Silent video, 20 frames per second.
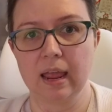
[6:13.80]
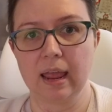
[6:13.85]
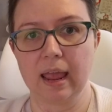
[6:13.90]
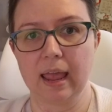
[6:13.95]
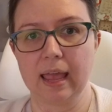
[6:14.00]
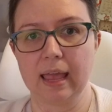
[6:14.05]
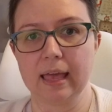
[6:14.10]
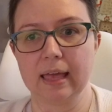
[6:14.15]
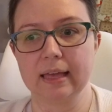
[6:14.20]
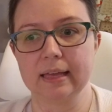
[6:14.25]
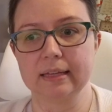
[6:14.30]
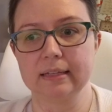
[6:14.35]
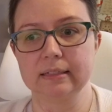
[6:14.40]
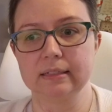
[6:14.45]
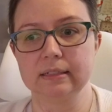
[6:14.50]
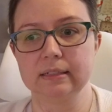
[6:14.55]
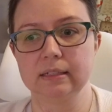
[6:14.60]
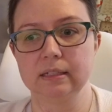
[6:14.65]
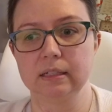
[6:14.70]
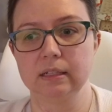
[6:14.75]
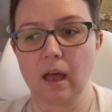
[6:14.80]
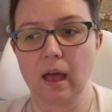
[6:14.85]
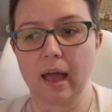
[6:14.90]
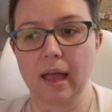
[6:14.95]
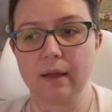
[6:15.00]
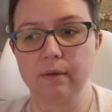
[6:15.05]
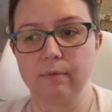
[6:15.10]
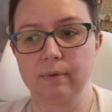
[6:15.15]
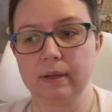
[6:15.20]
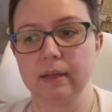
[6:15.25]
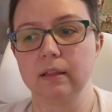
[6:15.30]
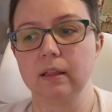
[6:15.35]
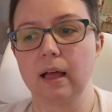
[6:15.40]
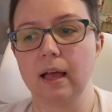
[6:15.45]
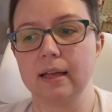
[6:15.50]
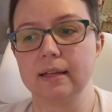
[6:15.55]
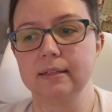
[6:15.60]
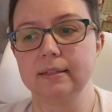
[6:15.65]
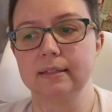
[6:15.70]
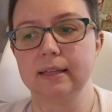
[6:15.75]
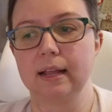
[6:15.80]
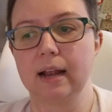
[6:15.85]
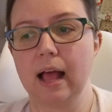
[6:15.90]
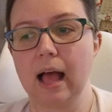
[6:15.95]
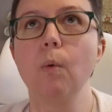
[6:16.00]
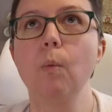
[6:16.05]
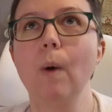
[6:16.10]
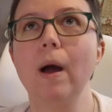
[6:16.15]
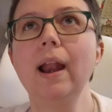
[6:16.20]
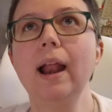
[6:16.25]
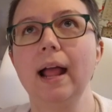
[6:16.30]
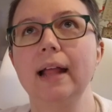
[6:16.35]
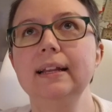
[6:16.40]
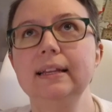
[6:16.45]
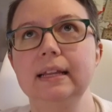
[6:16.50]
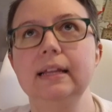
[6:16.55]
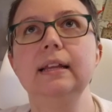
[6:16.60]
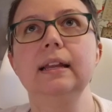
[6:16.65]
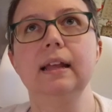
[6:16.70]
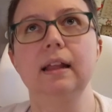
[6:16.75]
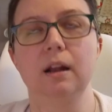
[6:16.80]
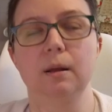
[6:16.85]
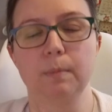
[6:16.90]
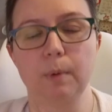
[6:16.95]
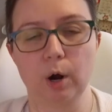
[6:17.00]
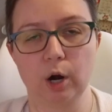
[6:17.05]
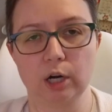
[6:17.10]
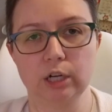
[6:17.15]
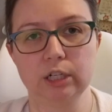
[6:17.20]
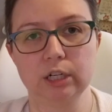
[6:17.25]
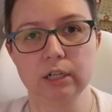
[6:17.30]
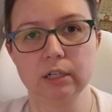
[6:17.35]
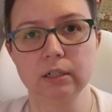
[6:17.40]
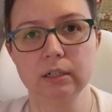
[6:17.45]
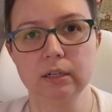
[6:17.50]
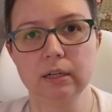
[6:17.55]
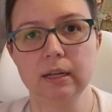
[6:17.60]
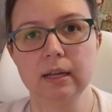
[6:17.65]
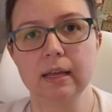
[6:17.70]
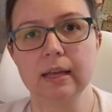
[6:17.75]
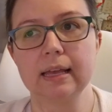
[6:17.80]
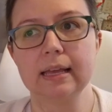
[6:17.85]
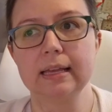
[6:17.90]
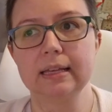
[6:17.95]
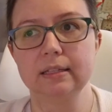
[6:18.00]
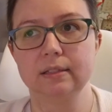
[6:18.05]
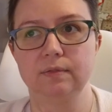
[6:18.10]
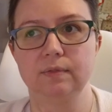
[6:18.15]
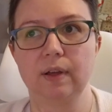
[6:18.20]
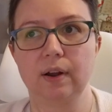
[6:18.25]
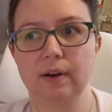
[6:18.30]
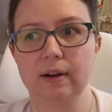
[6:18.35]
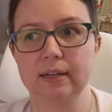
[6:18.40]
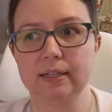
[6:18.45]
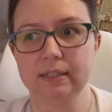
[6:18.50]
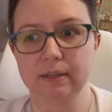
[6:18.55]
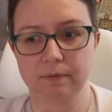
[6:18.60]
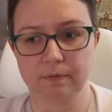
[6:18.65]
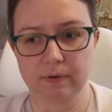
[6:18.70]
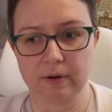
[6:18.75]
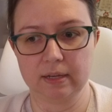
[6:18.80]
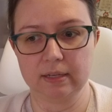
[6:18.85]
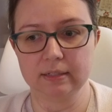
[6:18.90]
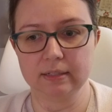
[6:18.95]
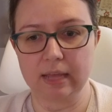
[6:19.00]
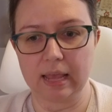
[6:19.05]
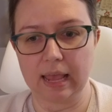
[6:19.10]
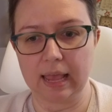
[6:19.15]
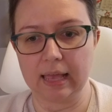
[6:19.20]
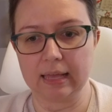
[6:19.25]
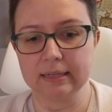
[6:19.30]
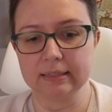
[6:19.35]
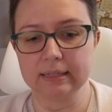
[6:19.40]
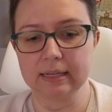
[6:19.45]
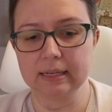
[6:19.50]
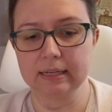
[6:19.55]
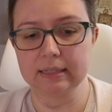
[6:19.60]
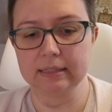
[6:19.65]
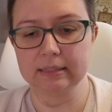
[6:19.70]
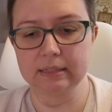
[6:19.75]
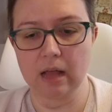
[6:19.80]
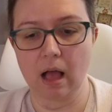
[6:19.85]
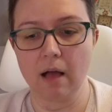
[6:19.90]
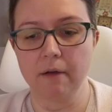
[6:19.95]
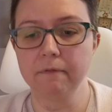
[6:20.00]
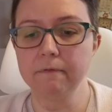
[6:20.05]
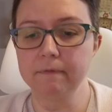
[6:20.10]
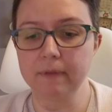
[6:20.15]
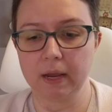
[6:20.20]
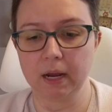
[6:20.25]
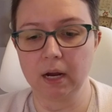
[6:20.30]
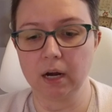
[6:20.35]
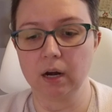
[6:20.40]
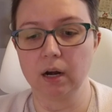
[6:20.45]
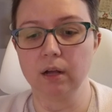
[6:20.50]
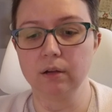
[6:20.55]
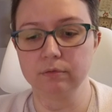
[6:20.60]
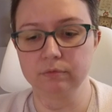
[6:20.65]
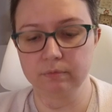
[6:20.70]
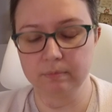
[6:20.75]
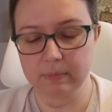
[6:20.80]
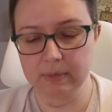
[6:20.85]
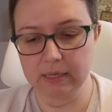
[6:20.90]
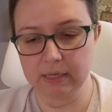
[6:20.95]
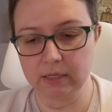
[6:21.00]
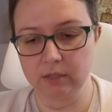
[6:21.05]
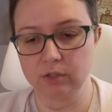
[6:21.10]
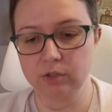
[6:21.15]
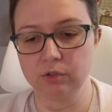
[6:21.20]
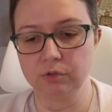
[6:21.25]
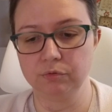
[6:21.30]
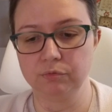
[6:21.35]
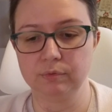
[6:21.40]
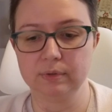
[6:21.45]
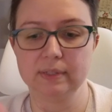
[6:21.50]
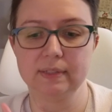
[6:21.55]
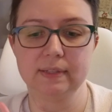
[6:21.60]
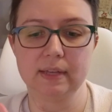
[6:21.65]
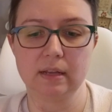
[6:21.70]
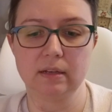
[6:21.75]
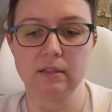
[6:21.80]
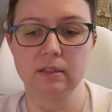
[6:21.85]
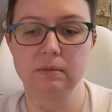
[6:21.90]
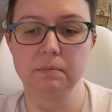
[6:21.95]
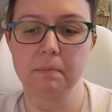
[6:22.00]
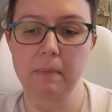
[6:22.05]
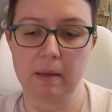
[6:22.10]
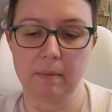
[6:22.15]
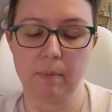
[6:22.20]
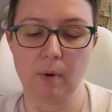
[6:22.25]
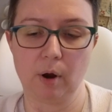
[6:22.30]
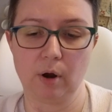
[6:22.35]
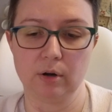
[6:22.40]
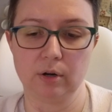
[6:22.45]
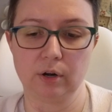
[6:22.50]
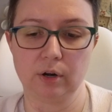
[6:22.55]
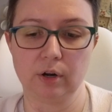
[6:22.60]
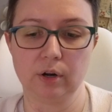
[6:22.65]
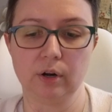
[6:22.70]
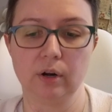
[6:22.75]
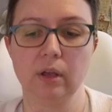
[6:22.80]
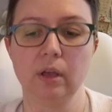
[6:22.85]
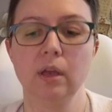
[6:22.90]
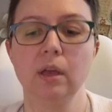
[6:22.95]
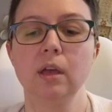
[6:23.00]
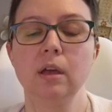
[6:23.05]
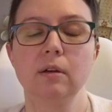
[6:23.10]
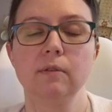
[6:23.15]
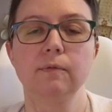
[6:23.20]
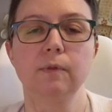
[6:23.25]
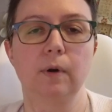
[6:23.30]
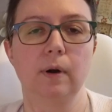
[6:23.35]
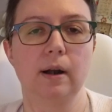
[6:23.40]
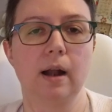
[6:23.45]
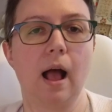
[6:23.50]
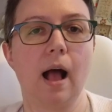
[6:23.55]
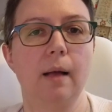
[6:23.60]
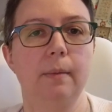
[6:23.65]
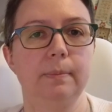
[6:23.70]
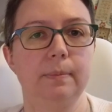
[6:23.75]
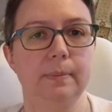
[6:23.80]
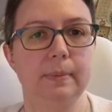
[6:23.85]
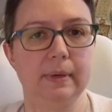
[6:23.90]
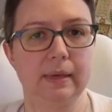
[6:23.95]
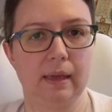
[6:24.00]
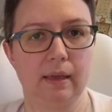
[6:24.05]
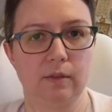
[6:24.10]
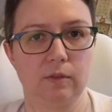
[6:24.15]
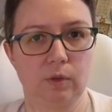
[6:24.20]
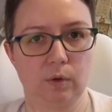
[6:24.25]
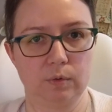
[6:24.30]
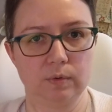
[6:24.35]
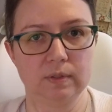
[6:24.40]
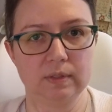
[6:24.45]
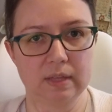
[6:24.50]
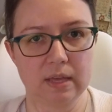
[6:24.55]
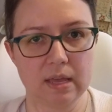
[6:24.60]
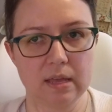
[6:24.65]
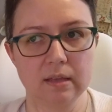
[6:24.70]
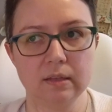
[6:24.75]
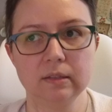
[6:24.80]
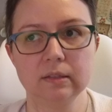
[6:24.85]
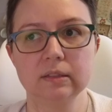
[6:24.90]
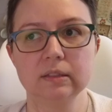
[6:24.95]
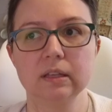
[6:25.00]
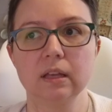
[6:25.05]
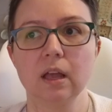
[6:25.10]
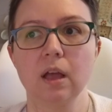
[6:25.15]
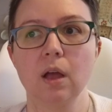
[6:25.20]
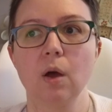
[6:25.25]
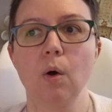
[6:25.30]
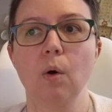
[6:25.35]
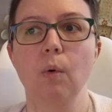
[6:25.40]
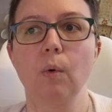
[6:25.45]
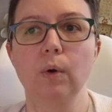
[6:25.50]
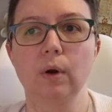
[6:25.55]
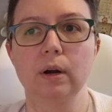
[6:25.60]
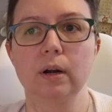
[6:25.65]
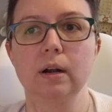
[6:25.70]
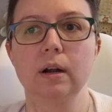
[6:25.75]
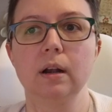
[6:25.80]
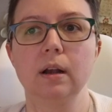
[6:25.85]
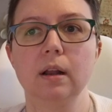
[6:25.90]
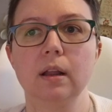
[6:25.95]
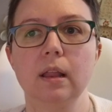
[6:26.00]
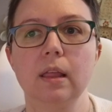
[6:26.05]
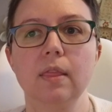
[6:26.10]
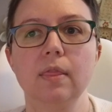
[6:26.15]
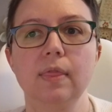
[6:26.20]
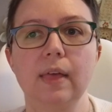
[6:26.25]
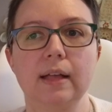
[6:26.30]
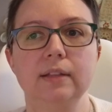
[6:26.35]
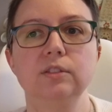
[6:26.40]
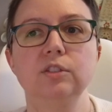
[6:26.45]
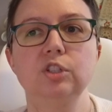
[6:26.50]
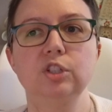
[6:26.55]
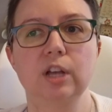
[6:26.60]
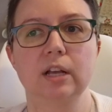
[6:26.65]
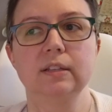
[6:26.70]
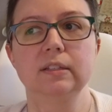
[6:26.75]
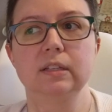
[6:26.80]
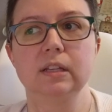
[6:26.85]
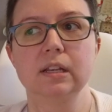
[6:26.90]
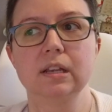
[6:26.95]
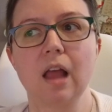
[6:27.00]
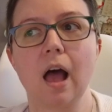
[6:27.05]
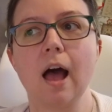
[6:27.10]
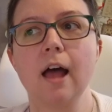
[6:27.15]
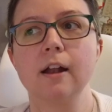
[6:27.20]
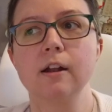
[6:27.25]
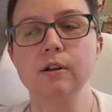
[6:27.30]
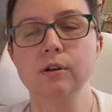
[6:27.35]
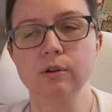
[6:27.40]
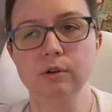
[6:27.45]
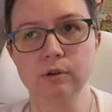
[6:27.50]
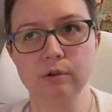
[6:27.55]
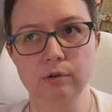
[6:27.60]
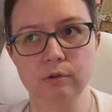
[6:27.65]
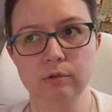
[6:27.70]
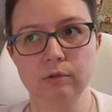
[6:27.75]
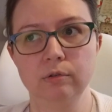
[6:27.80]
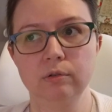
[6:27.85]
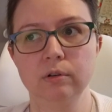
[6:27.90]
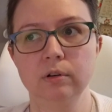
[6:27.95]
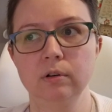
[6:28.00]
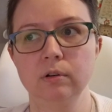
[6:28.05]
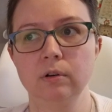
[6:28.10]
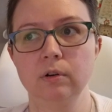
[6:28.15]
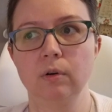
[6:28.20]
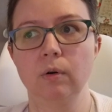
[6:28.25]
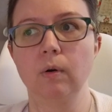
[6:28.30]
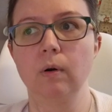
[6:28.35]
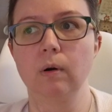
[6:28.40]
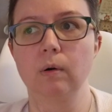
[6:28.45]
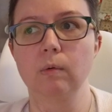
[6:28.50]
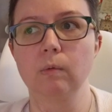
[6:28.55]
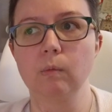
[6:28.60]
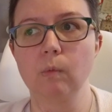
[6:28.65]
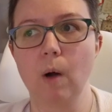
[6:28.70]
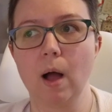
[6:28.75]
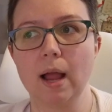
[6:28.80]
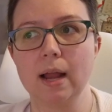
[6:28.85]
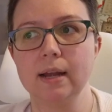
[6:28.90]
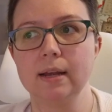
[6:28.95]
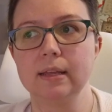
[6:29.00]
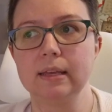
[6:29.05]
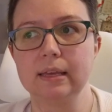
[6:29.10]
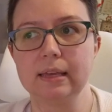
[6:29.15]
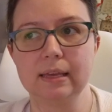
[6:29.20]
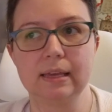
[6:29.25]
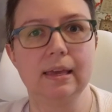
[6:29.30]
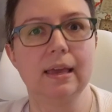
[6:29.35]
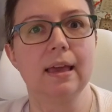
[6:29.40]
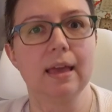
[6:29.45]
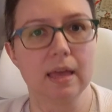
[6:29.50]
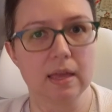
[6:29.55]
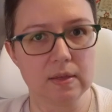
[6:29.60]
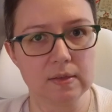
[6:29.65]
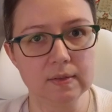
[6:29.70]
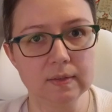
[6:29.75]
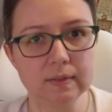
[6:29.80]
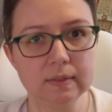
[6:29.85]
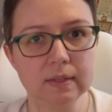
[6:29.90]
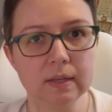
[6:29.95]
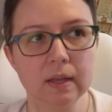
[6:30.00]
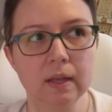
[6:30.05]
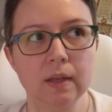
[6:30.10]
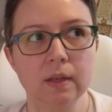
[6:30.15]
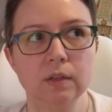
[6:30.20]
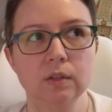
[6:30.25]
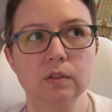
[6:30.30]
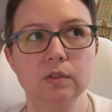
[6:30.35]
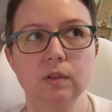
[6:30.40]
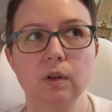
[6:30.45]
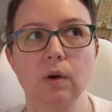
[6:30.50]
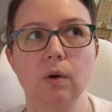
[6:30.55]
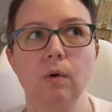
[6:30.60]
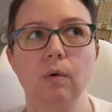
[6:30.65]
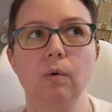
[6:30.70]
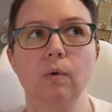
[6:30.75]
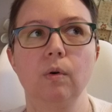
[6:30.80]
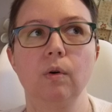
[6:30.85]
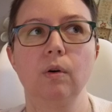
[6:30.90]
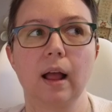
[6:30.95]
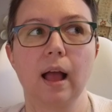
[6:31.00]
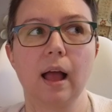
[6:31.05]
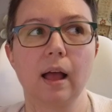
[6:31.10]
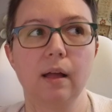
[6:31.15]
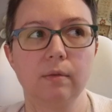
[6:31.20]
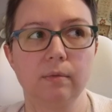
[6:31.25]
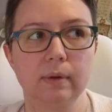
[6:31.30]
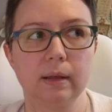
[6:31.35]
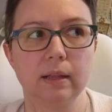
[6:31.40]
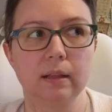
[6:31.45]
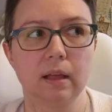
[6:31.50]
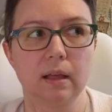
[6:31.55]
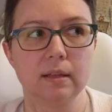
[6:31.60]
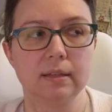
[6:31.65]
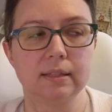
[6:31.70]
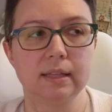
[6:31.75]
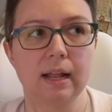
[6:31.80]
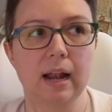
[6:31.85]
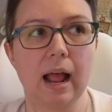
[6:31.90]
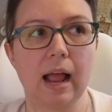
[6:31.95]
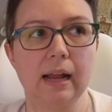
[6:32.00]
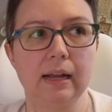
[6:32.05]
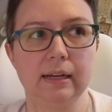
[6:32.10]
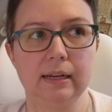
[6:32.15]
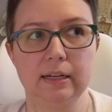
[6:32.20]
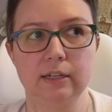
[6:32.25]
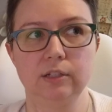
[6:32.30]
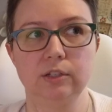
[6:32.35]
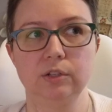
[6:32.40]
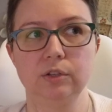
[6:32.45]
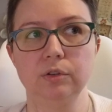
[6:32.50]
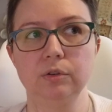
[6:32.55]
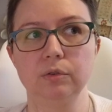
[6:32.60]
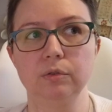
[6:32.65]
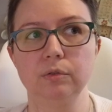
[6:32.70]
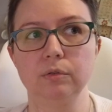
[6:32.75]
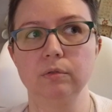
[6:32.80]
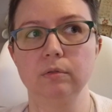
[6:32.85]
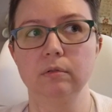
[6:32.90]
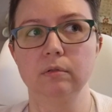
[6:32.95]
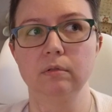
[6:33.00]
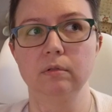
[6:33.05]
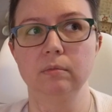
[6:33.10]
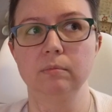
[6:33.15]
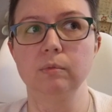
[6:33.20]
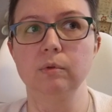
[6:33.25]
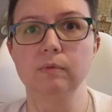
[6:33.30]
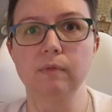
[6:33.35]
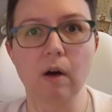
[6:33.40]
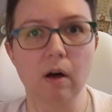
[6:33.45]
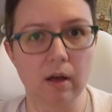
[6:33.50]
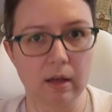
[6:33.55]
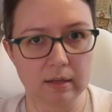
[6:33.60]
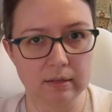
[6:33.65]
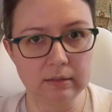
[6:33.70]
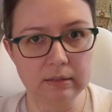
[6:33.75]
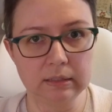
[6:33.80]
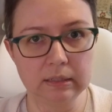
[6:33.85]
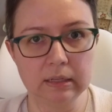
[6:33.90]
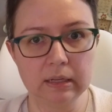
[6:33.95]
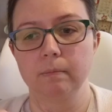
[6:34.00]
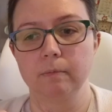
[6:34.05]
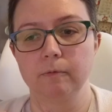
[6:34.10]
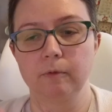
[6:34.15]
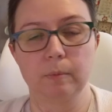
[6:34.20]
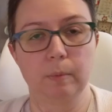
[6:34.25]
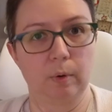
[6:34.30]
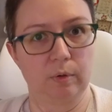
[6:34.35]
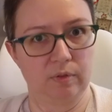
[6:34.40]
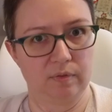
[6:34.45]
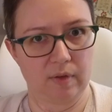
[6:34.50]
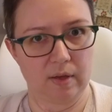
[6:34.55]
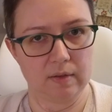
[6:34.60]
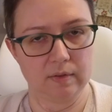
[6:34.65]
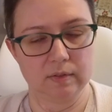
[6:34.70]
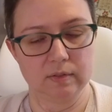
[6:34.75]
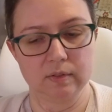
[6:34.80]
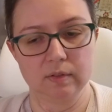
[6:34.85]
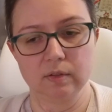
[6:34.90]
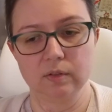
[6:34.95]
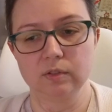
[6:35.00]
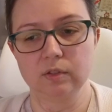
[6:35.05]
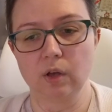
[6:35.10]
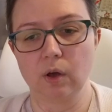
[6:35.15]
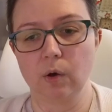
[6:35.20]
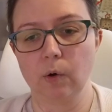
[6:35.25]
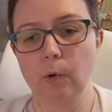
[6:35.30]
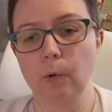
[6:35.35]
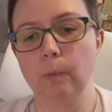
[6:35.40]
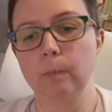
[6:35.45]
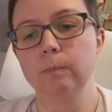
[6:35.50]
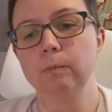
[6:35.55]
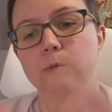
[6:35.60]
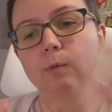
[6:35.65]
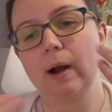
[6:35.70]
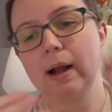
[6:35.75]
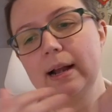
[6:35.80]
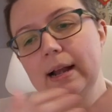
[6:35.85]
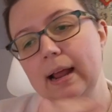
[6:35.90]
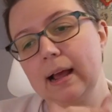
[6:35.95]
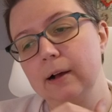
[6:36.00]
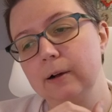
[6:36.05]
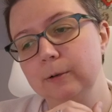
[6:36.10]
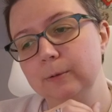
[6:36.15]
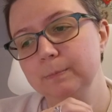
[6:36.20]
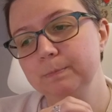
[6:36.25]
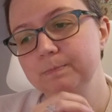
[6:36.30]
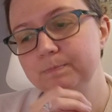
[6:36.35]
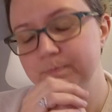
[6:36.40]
And I realized that what I need in a partner is very different, and it is not fair of me to resent my partner for not being those things, or that's just not who or what he is. So I realized that I need to move on for both of us. So right now